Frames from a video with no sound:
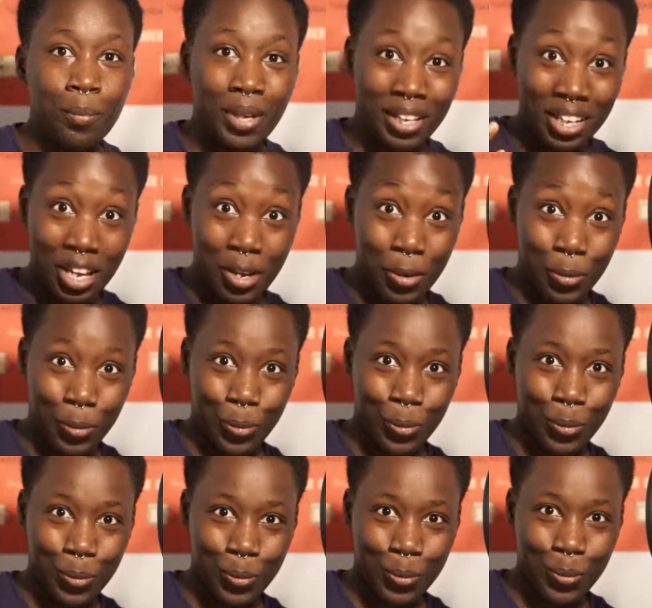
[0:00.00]
Hello.
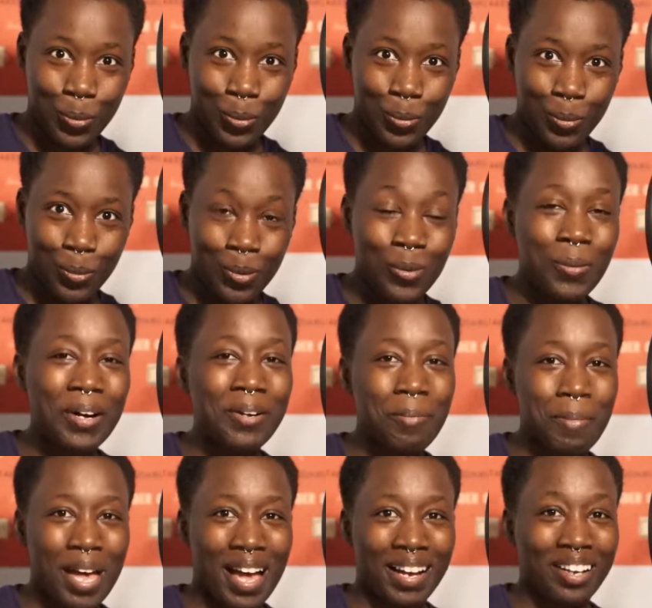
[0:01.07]
Welcome
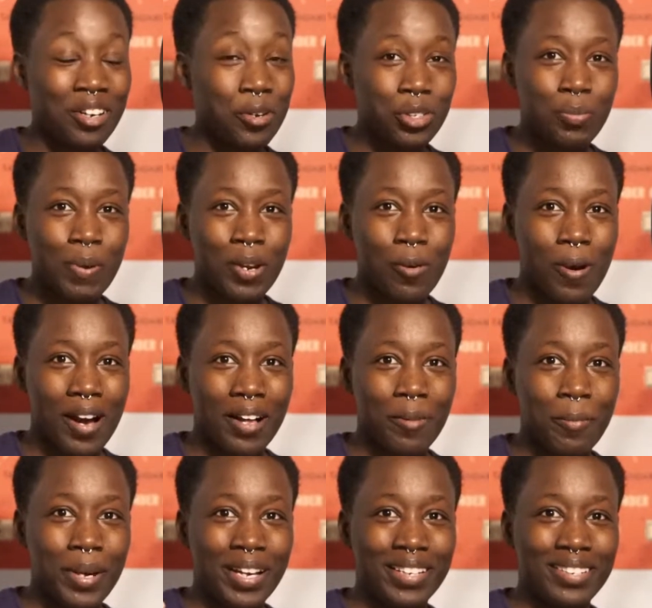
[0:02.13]
back. I know it's been a while,
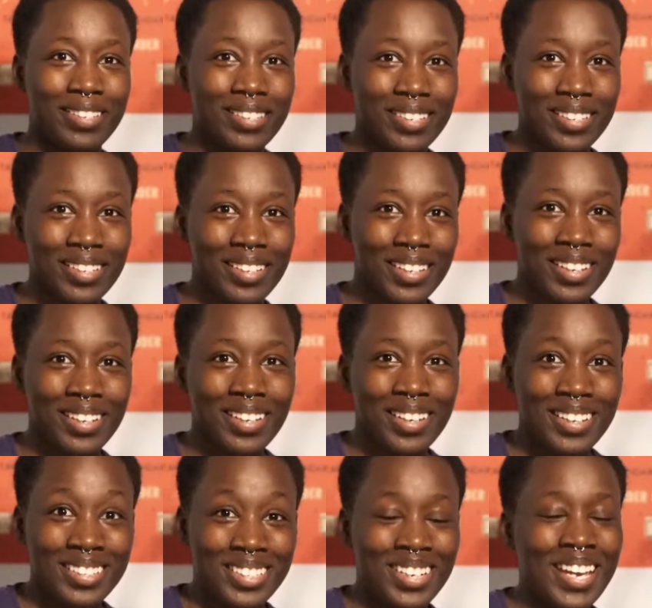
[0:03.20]
but
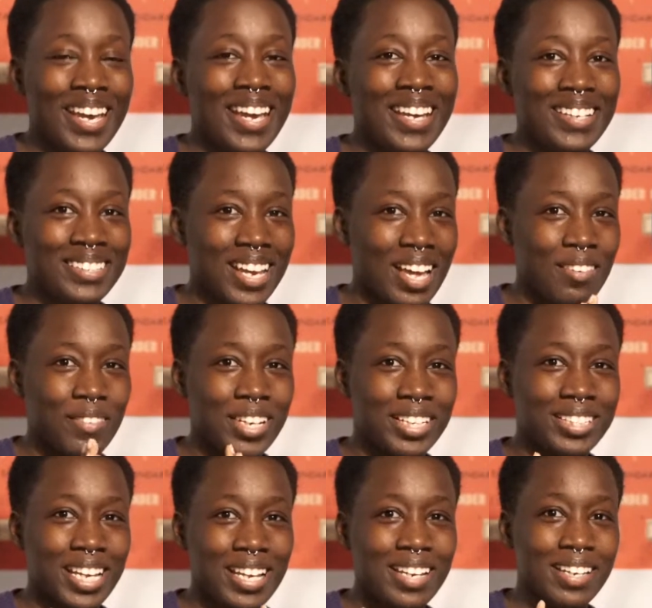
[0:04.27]
today is kind of an
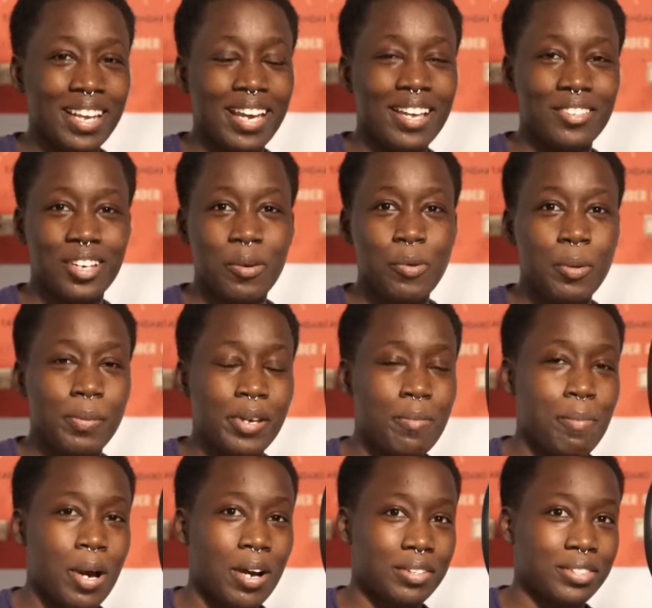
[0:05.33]
exciting day as I will be
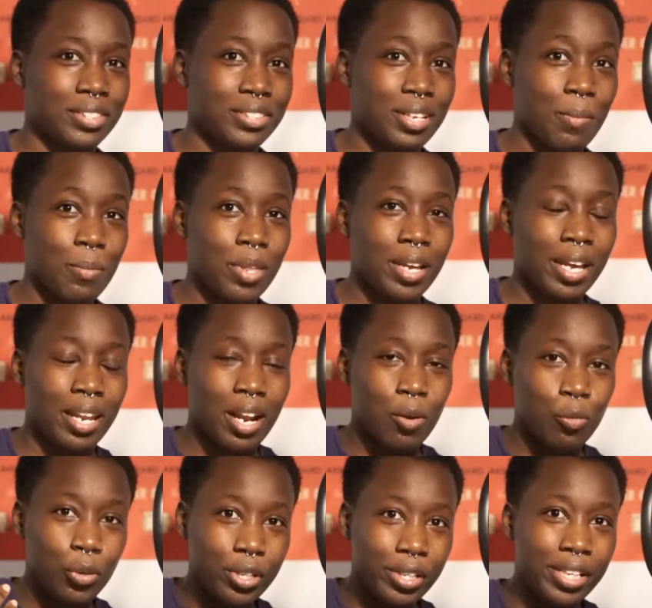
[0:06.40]
unboxing something and I
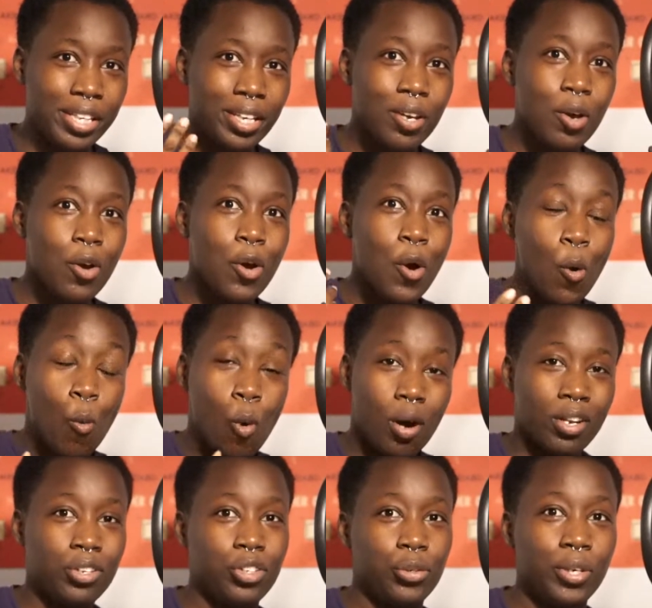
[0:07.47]
really
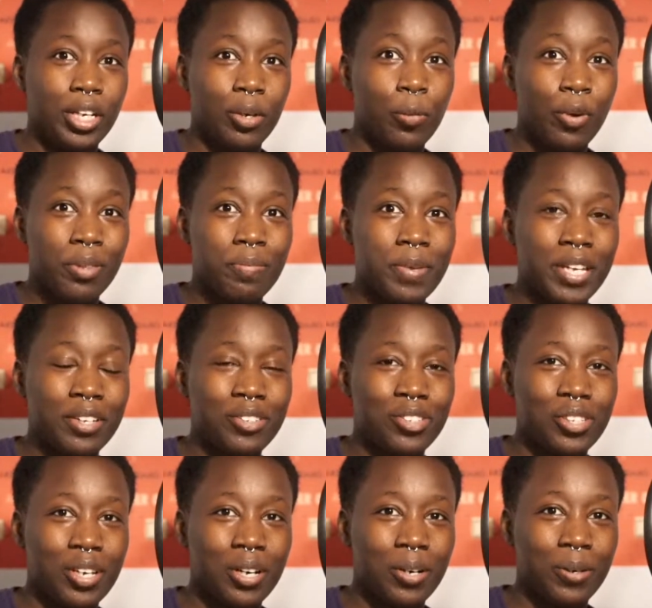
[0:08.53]
wanted you here with me,
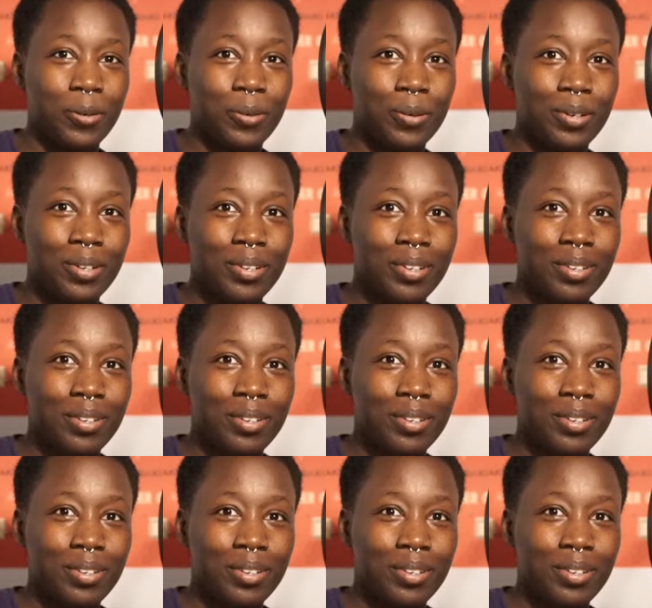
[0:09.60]
so